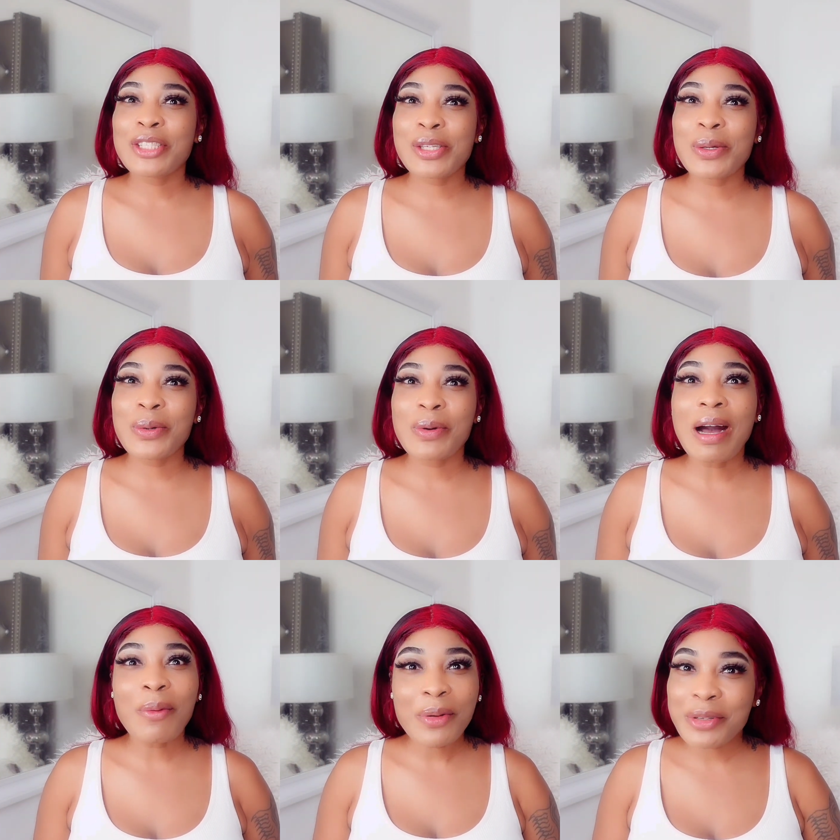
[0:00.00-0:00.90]

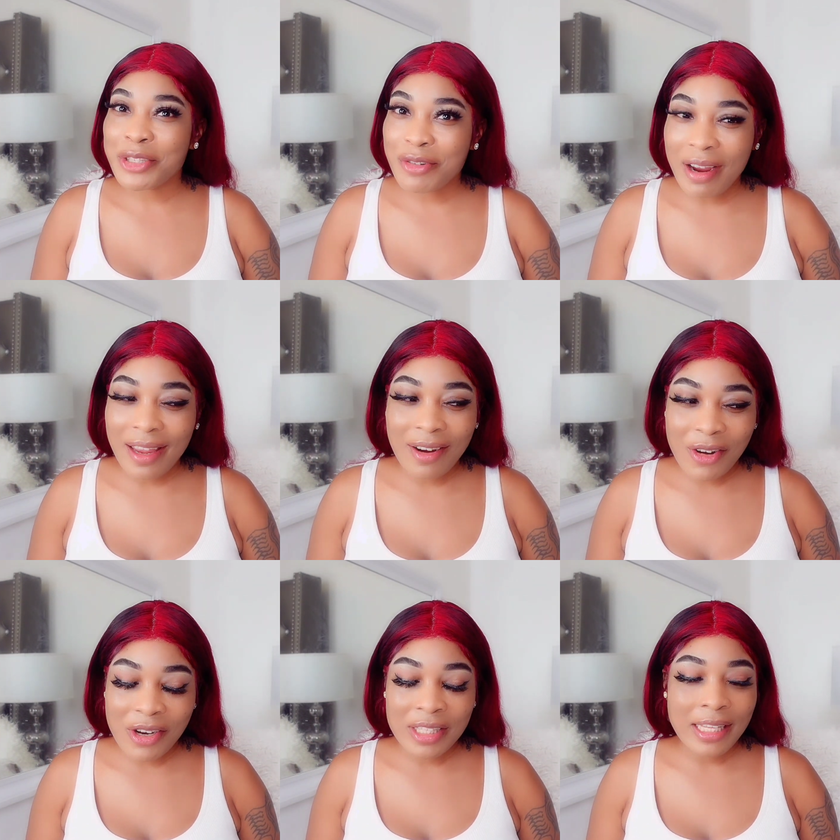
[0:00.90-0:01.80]
So I want to try
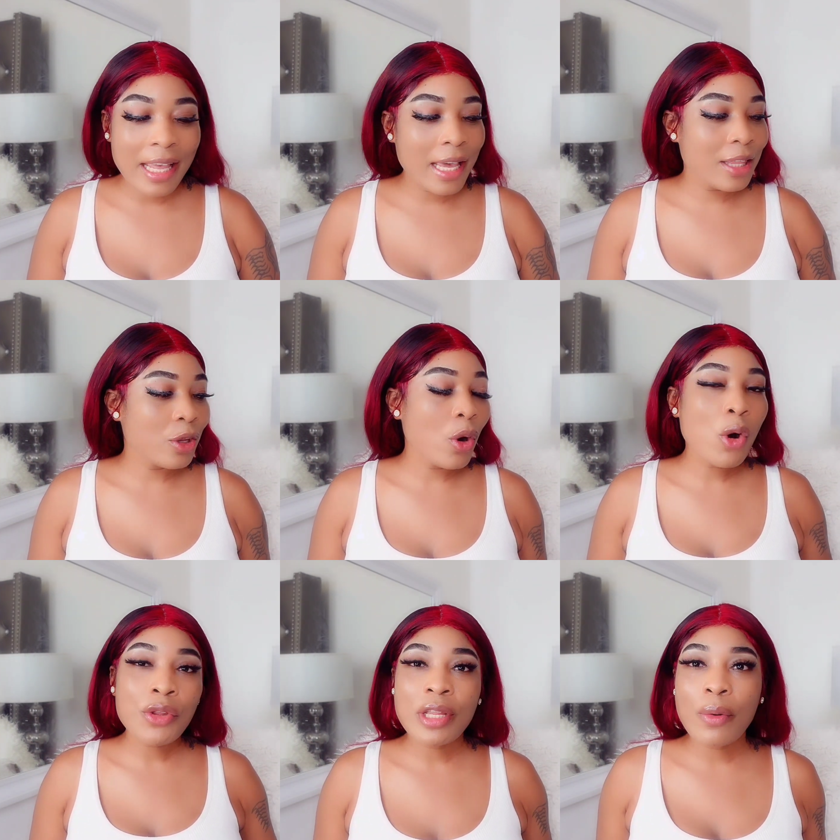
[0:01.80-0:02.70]
it on, and
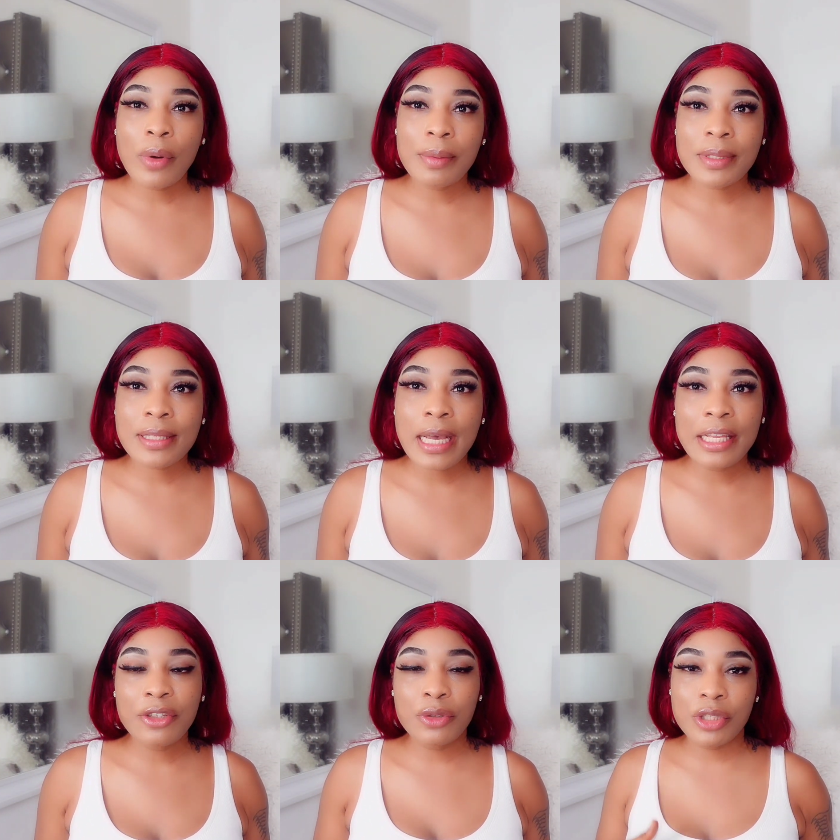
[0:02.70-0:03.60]
on their
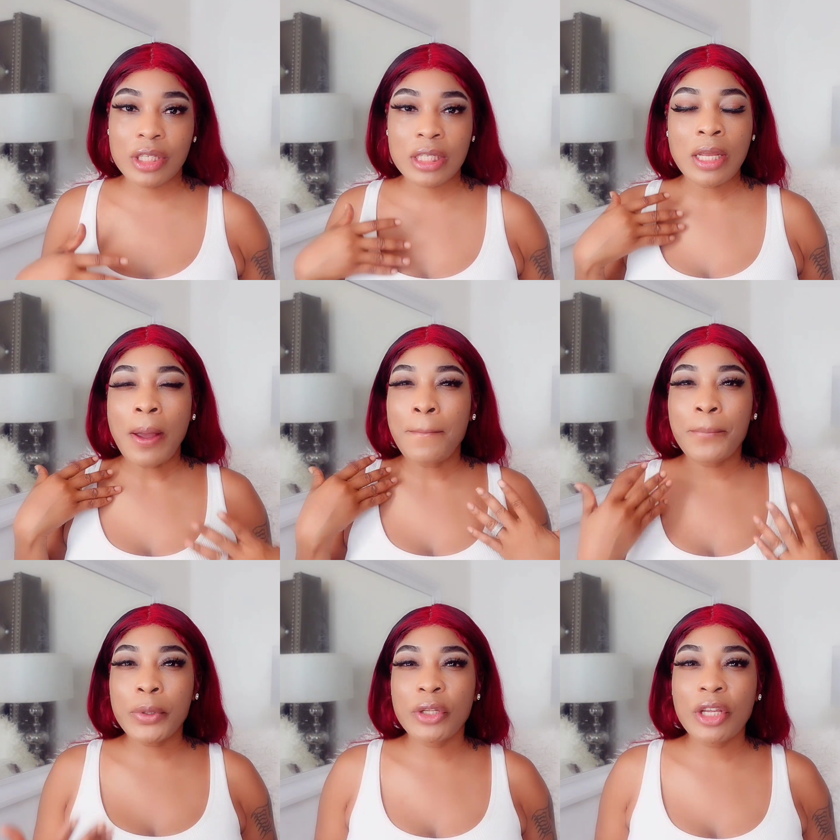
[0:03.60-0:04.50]
website you just
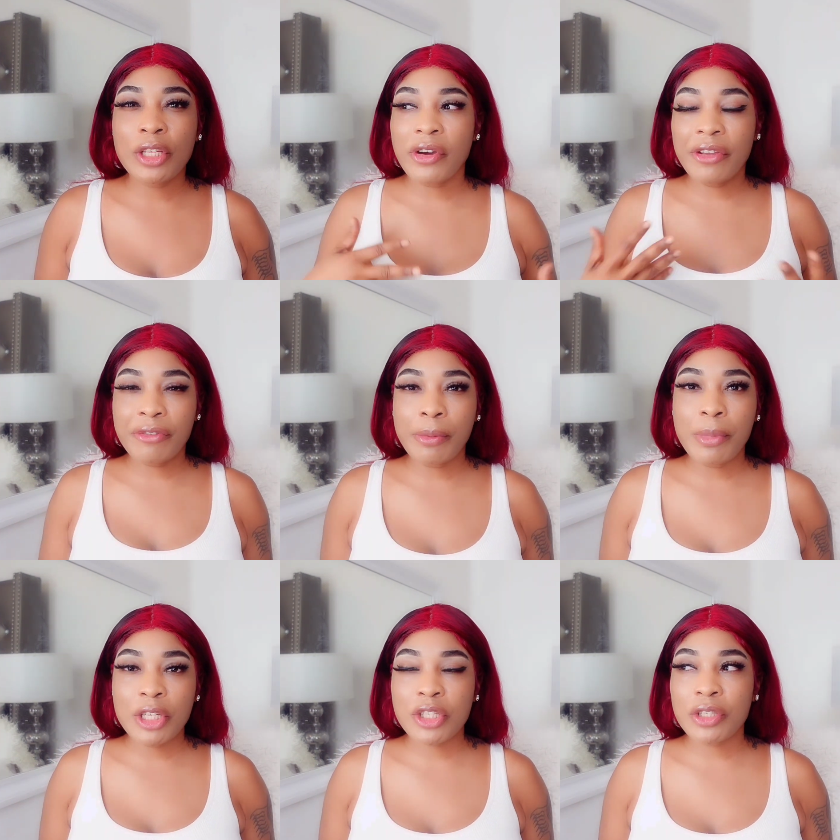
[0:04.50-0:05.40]
put in your
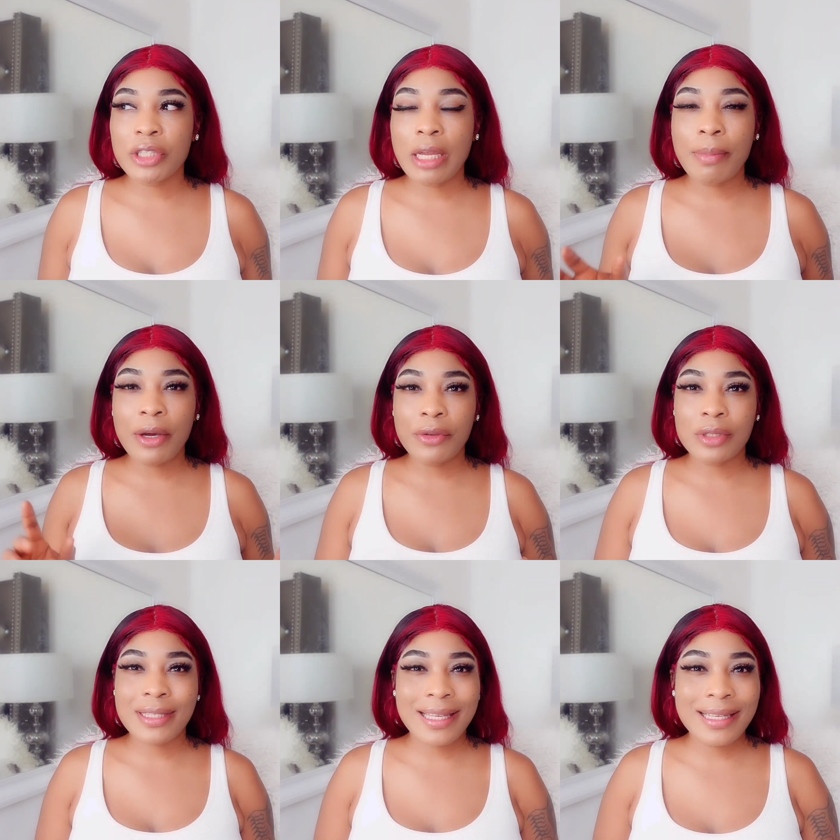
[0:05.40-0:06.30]
information about
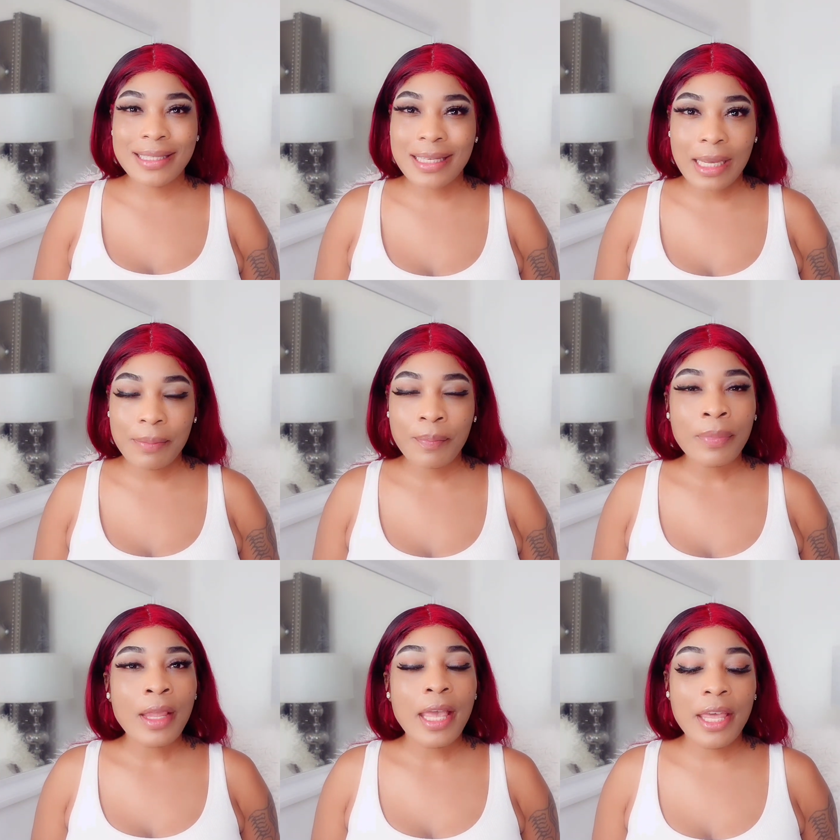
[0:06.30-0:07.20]
your skin type,
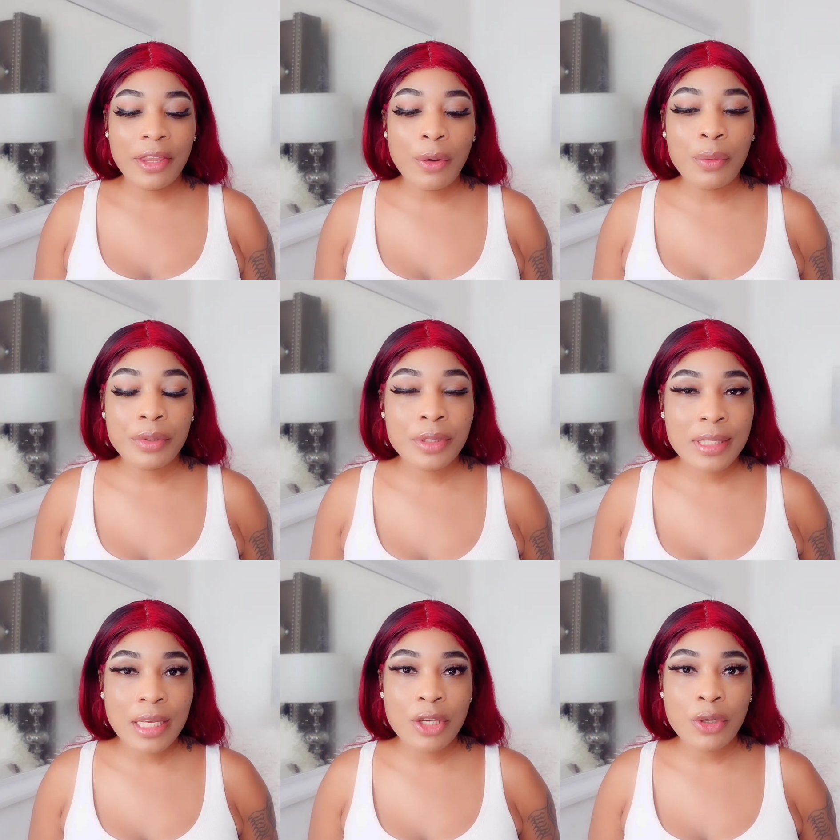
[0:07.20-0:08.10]
and they're going to
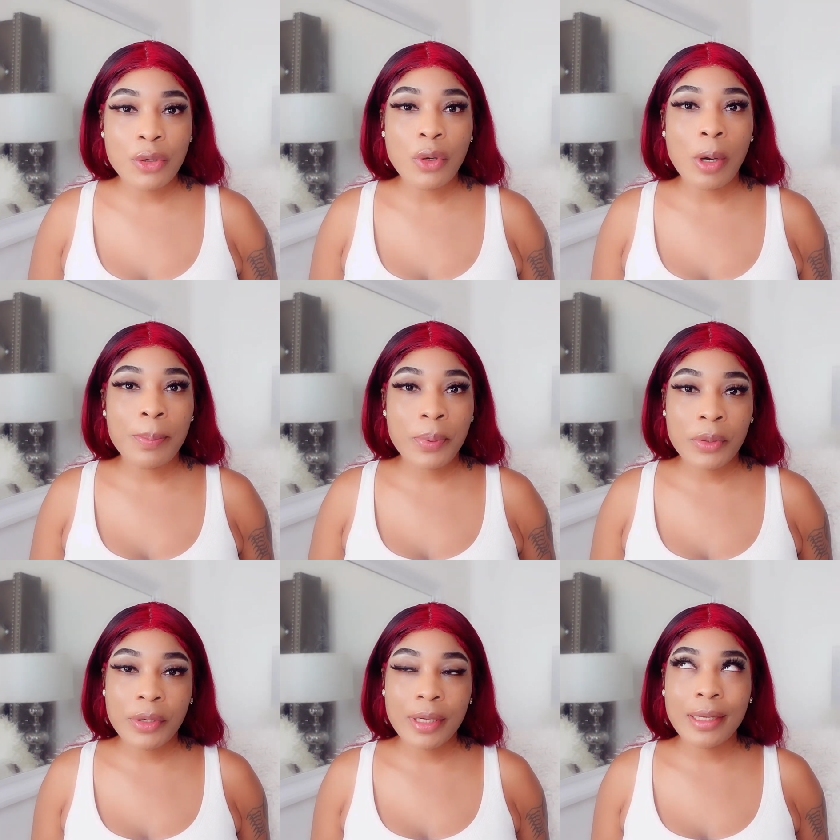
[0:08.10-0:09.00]
send you a
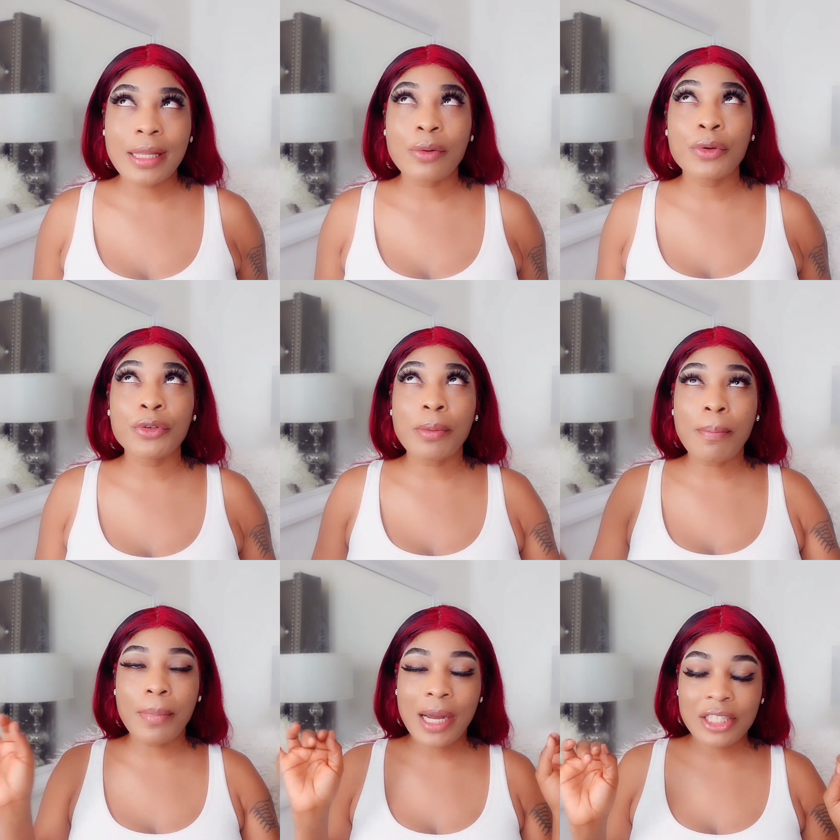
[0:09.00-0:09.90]
product that's going to
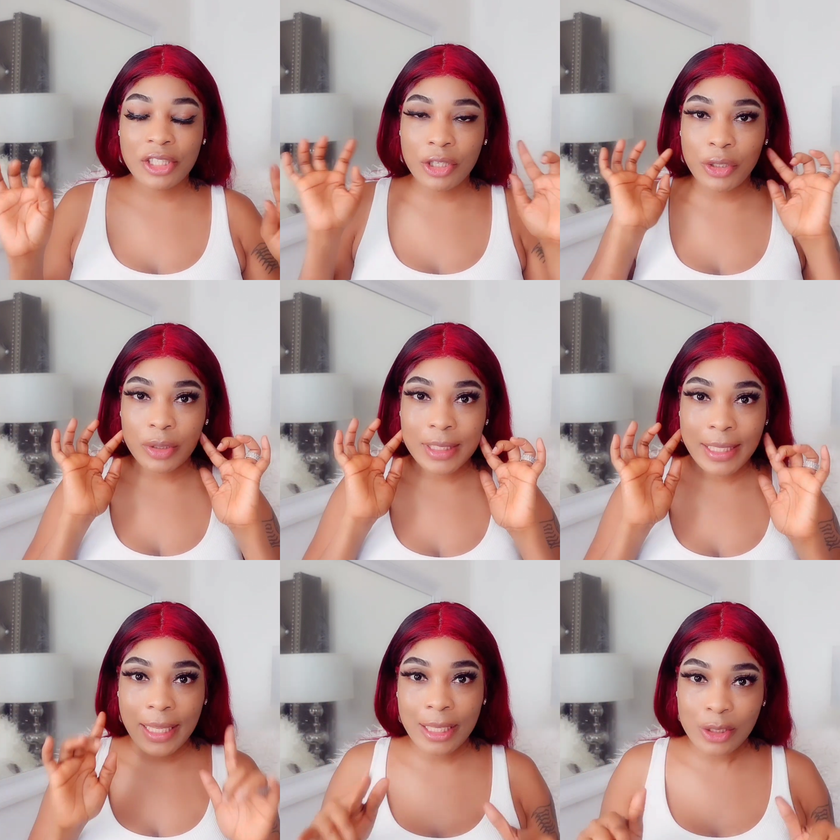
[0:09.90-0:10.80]
match your
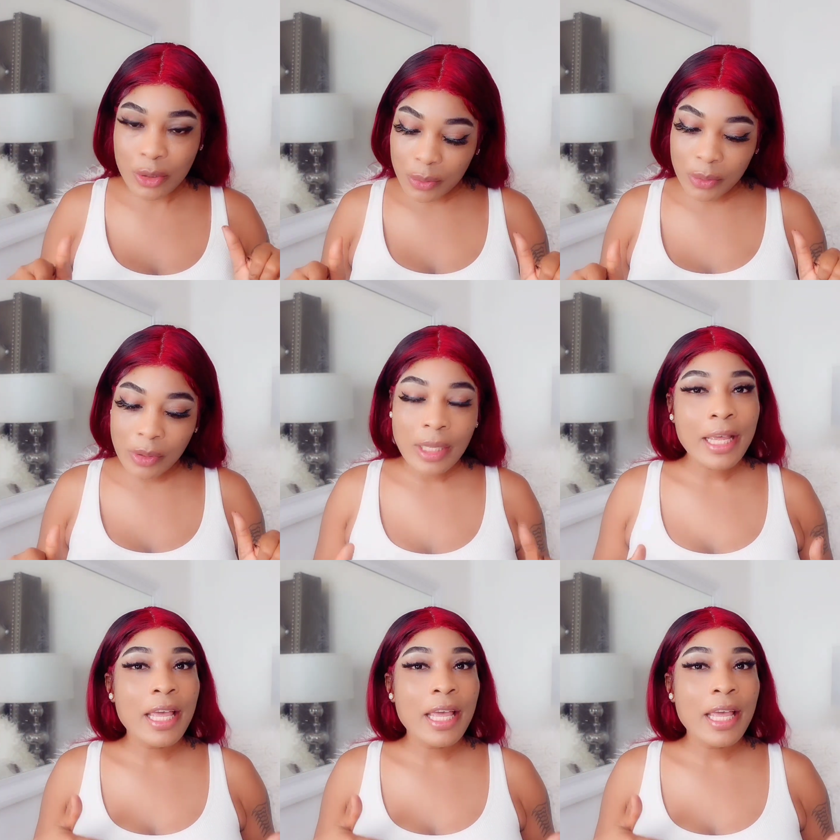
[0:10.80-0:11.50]
skin tone.